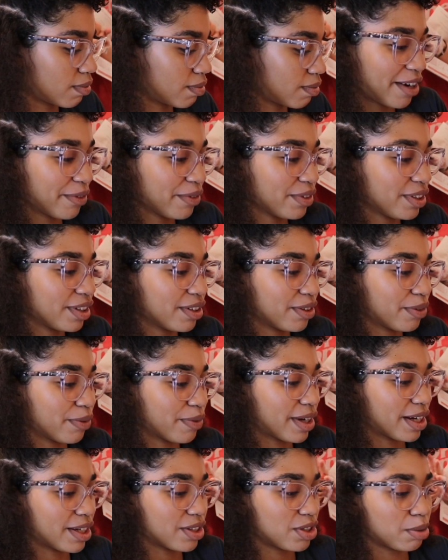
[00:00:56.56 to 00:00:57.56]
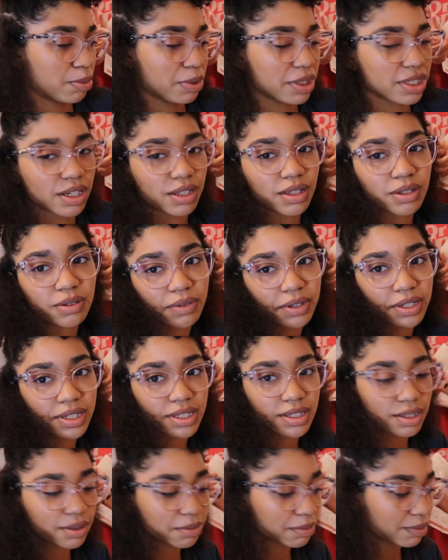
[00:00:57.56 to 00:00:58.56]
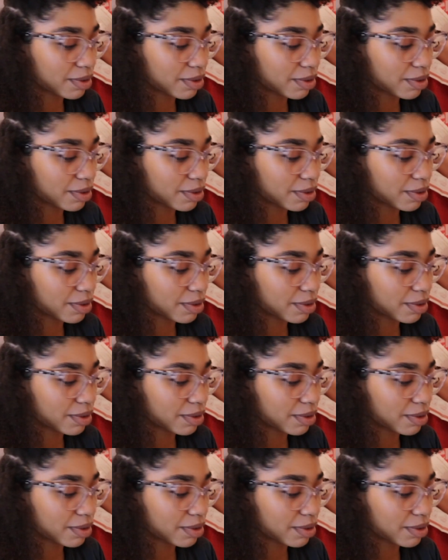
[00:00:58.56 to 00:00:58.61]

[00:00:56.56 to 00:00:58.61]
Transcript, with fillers: I don't really know why. She brings out the worst in